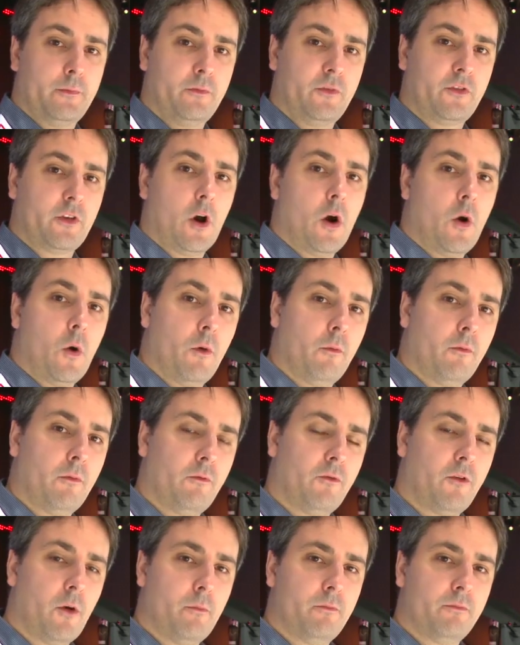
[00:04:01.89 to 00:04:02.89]
So
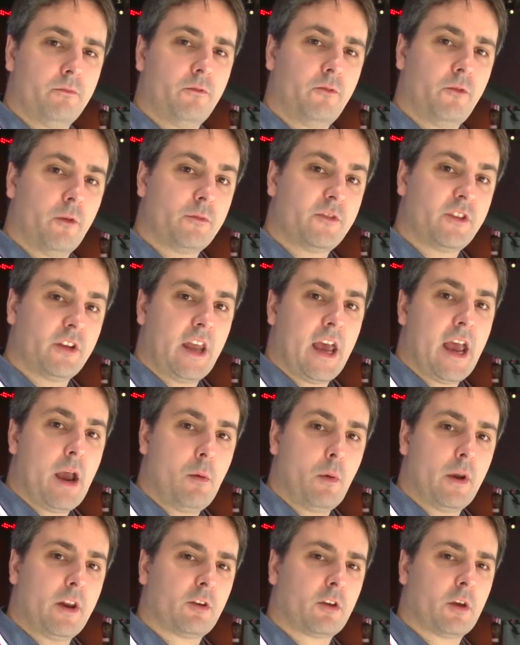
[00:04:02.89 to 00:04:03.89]
from today,
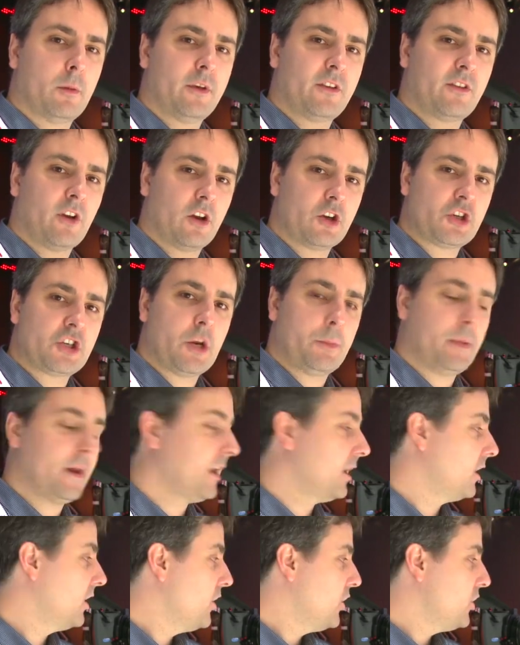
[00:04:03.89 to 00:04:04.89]
when it's going to be starting
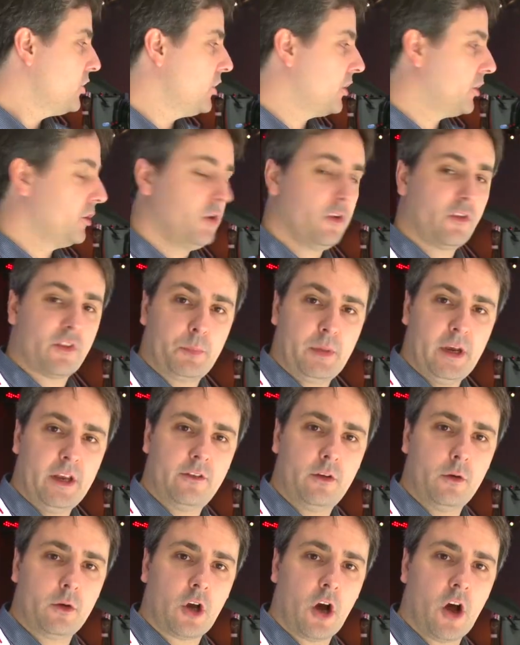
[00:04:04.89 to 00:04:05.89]
shipping, you can use the
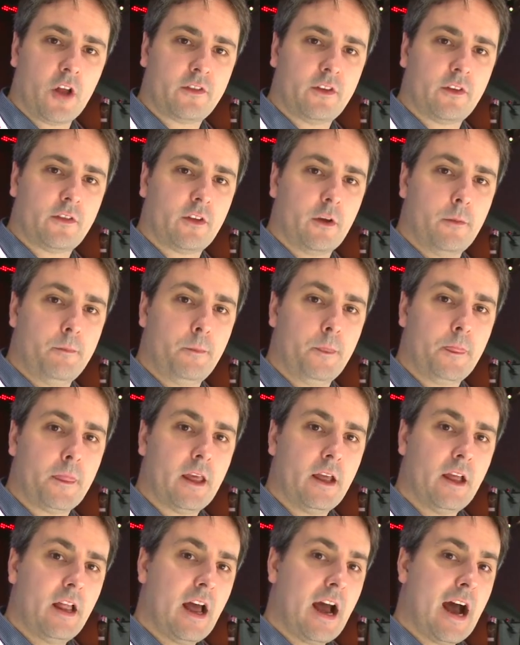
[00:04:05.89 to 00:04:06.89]
P2 card system.
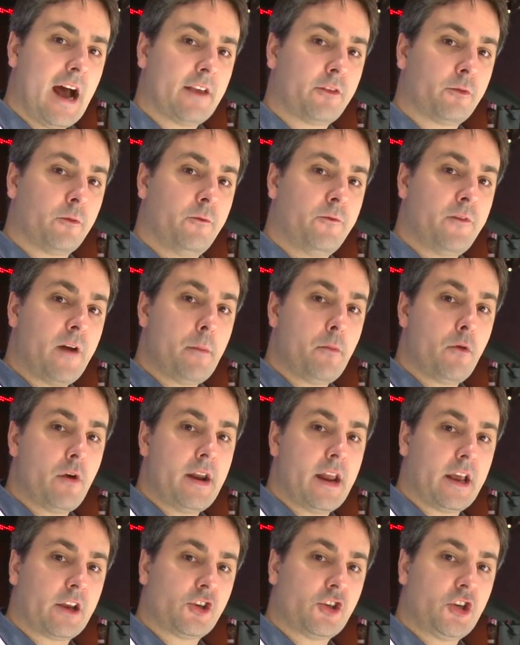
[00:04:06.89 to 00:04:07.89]
As from
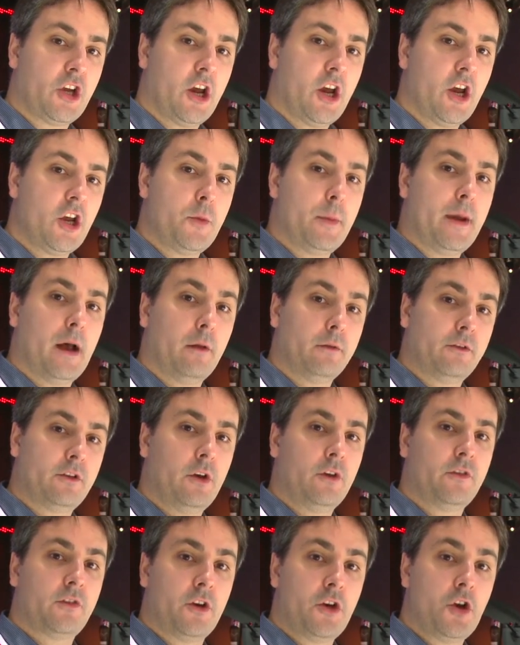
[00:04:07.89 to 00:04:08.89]
February next year, you'll be able
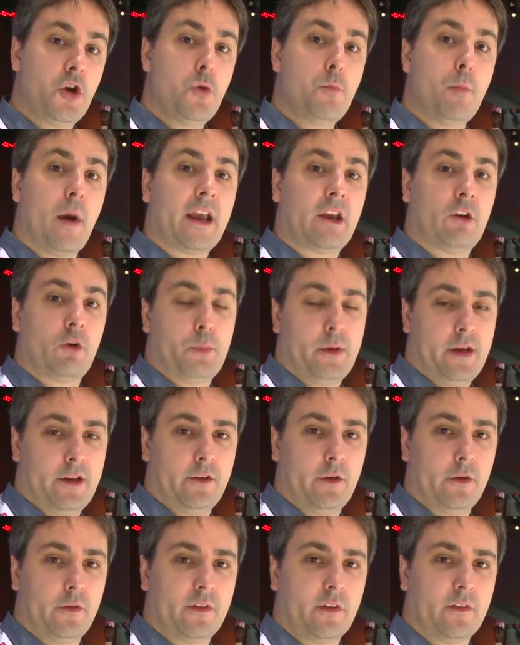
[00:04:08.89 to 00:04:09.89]
to use the new micro
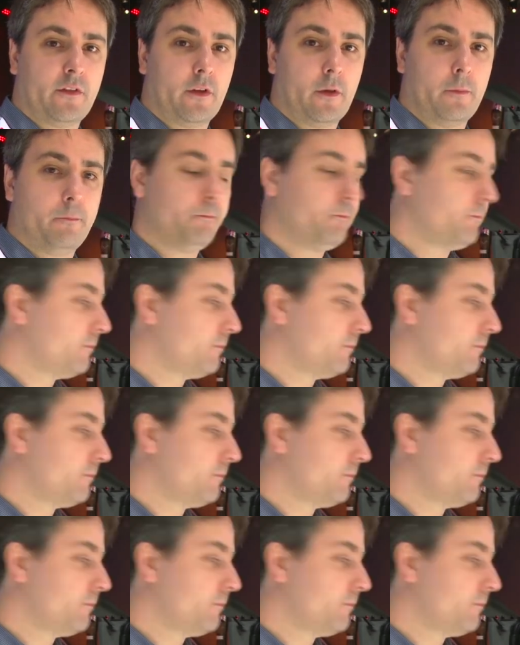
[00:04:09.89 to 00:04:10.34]
P2 system.